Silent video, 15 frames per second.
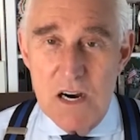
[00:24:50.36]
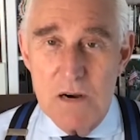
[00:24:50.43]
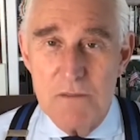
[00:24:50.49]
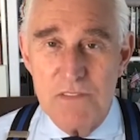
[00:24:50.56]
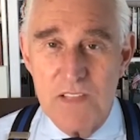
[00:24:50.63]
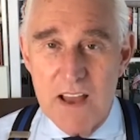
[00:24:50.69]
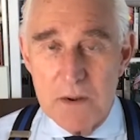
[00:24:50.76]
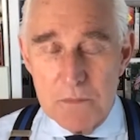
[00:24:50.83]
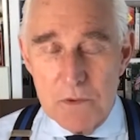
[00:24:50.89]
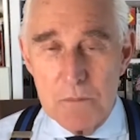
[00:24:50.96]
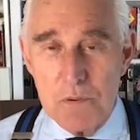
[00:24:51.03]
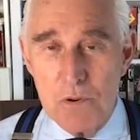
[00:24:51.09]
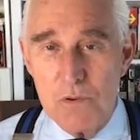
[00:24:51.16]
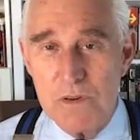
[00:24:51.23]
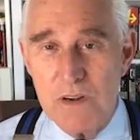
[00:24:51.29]
Vladimir
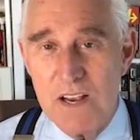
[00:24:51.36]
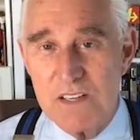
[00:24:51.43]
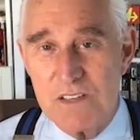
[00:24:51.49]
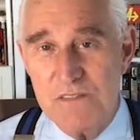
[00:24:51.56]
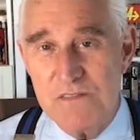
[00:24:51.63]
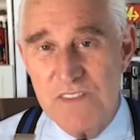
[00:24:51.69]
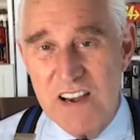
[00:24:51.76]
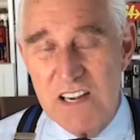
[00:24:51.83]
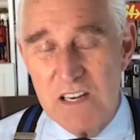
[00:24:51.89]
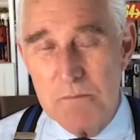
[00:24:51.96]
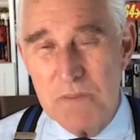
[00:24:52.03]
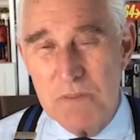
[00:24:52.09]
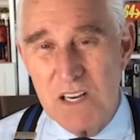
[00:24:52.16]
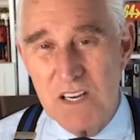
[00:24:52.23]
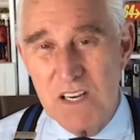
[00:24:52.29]
Putin has invaded
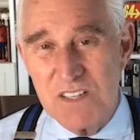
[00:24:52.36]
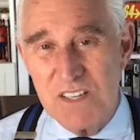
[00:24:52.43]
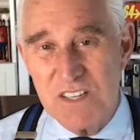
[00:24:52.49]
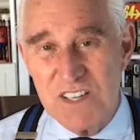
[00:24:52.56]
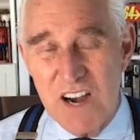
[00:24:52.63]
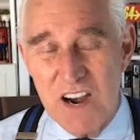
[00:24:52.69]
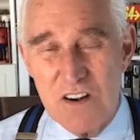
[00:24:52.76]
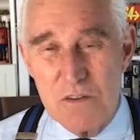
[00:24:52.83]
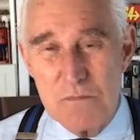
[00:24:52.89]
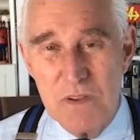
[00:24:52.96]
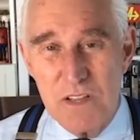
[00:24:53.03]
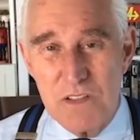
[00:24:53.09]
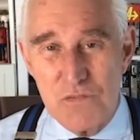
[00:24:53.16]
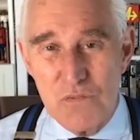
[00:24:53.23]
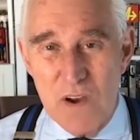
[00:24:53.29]
because he's tired of
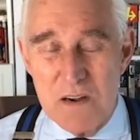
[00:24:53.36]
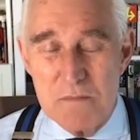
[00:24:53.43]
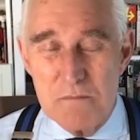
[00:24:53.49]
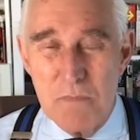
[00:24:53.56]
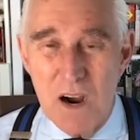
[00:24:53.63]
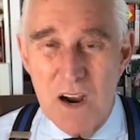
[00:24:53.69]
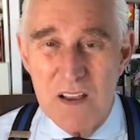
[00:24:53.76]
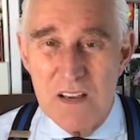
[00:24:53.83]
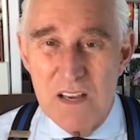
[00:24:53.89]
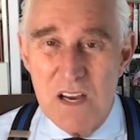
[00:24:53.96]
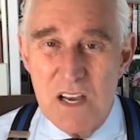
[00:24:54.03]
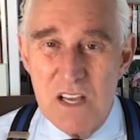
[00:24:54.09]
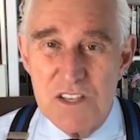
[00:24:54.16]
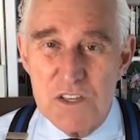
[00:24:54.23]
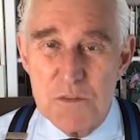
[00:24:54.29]
being threatened by
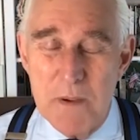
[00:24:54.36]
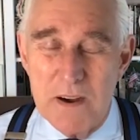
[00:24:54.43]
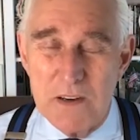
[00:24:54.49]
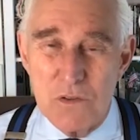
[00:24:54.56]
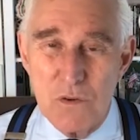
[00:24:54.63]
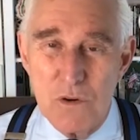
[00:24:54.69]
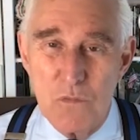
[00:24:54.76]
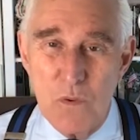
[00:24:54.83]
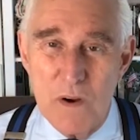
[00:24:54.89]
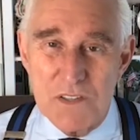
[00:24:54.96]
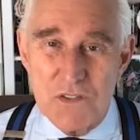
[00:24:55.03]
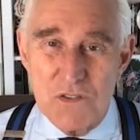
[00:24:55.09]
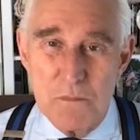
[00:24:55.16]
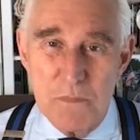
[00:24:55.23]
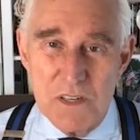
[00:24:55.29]
the specter of
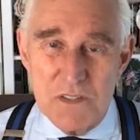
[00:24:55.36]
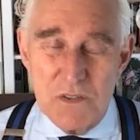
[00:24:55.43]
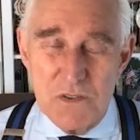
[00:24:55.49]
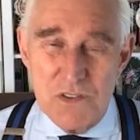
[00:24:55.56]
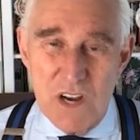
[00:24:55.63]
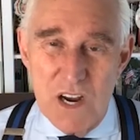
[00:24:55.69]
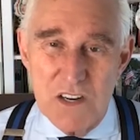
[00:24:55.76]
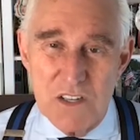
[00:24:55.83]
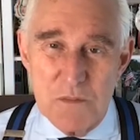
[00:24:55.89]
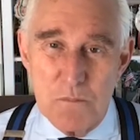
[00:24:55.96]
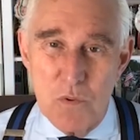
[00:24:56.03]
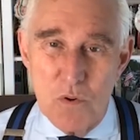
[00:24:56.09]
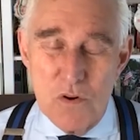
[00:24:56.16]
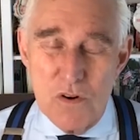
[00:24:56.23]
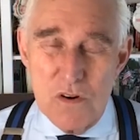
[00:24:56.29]
Western missiles on his
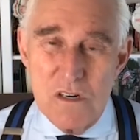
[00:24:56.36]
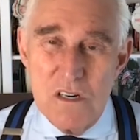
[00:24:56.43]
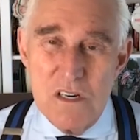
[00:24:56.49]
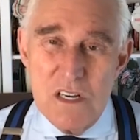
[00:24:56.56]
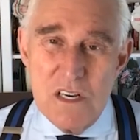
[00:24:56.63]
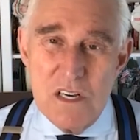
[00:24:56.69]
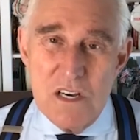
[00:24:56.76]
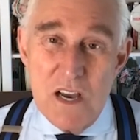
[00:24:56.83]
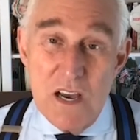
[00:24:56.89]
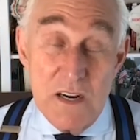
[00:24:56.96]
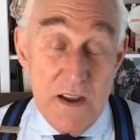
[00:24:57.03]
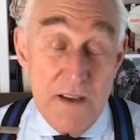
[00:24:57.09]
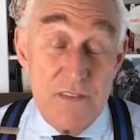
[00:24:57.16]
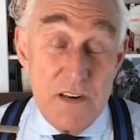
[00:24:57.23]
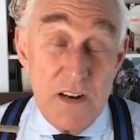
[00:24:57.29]
border,
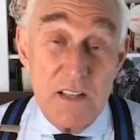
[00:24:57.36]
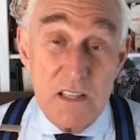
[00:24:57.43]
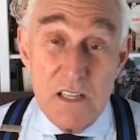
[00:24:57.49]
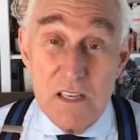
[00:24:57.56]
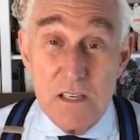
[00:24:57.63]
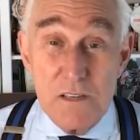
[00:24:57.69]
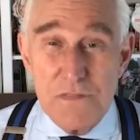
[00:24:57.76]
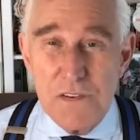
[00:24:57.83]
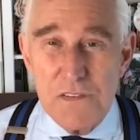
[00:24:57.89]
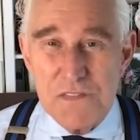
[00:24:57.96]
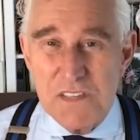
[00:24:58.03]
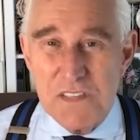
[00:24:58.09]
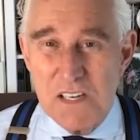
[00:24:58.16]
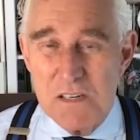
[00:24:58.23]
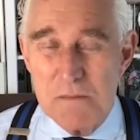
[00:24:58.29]
and evidently
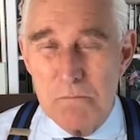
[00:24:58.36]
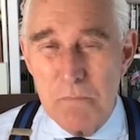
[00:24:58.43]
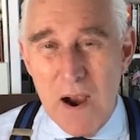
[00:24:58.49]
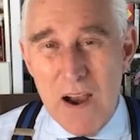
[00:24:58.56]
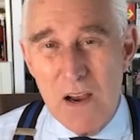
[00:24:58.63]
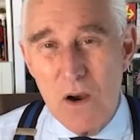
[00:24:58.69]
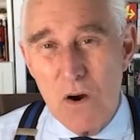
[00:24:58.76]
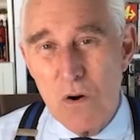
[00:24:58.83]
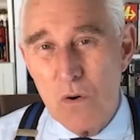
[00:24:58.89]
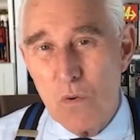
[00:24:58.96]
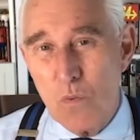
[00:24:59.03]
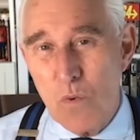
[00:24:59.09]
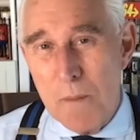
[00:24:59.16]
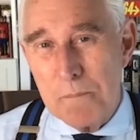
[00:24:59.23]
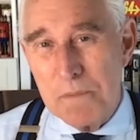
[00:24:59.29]
15
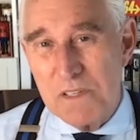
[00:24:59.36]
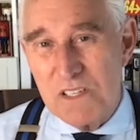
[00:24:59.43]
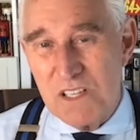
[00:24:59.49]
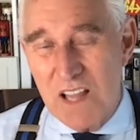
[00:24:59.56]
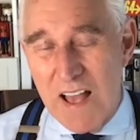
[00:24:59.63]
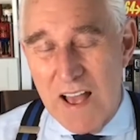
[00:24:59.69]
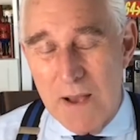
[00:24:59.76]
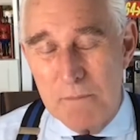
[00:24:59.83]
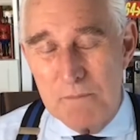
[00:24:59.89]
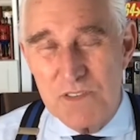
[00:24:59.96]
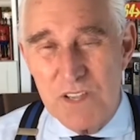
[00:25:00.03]
bioweapons labs